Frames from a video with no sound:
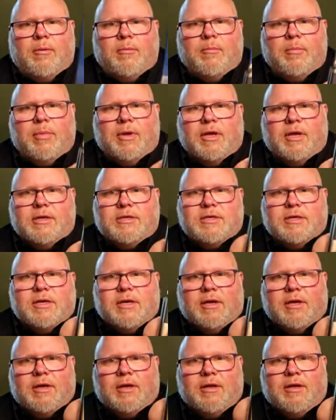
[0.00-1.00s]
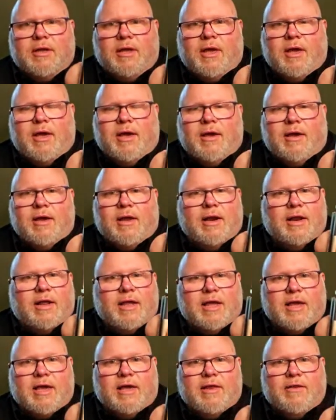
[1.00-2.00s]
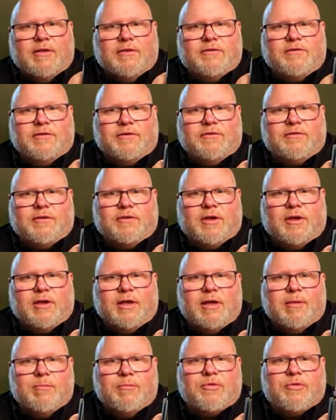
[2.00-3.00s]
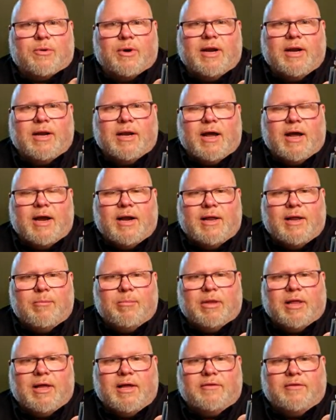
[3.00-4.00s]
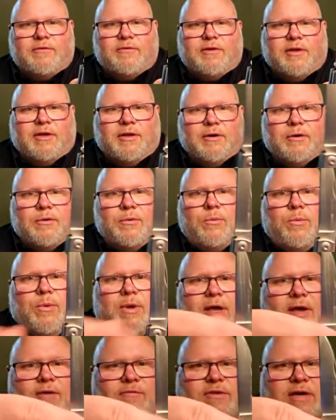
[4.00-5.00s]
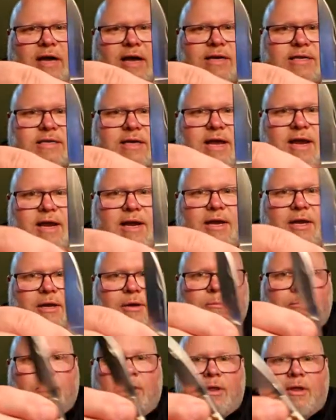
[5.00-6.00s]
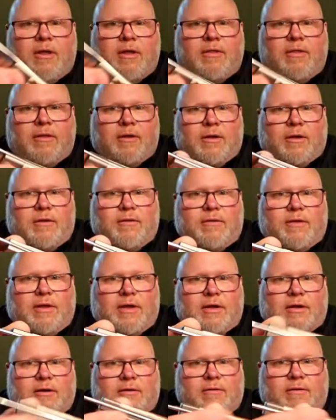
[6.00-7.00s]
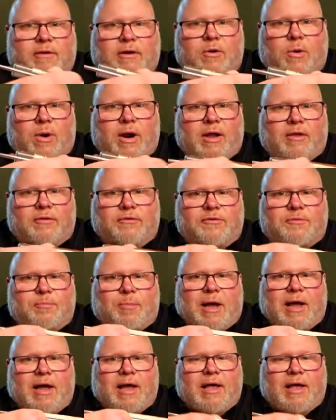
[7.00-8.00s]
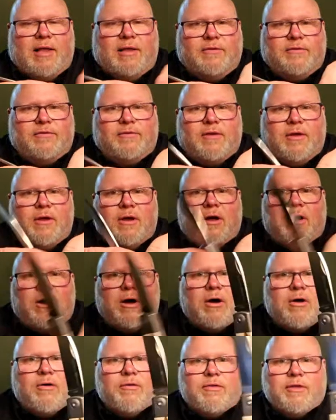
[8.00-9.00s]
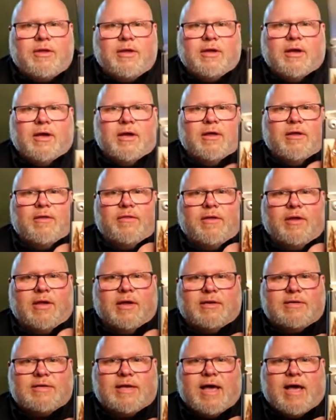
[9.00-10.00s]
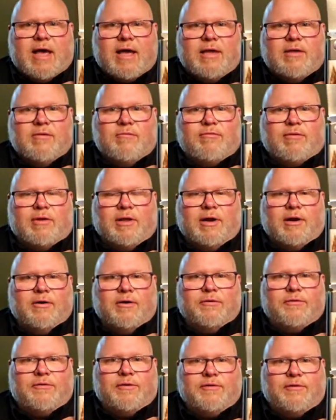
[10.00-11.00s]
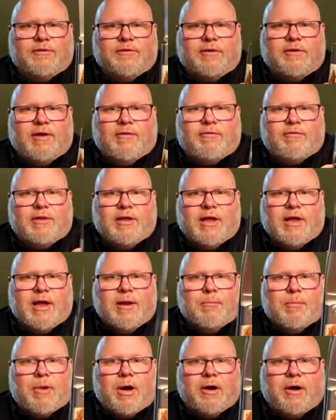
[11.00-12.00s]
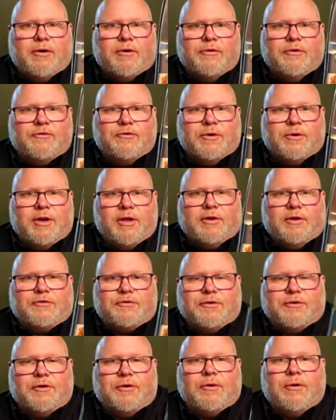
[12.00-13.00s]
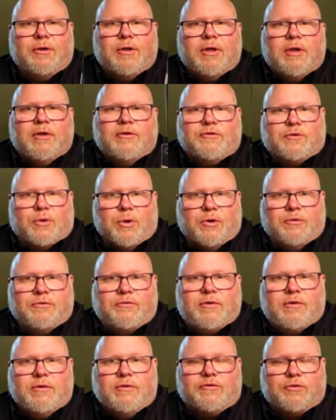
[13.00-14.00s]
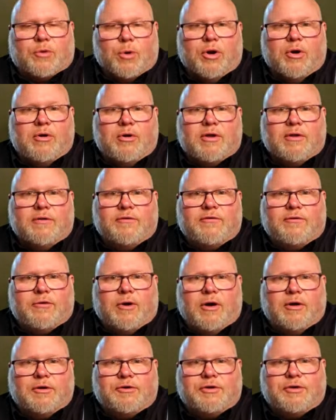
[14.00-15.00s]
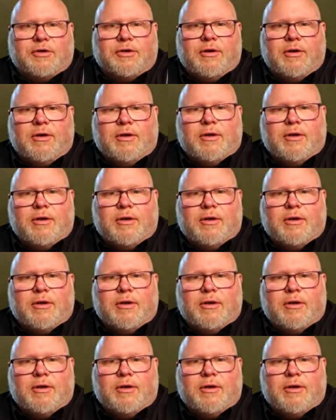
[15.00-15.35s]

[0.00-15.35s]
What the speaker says: But yeah, and again, this is M390 blade steel. We have titanium, the crown spines, all the Italian flares. This is definitely a modern traditional screwed construction,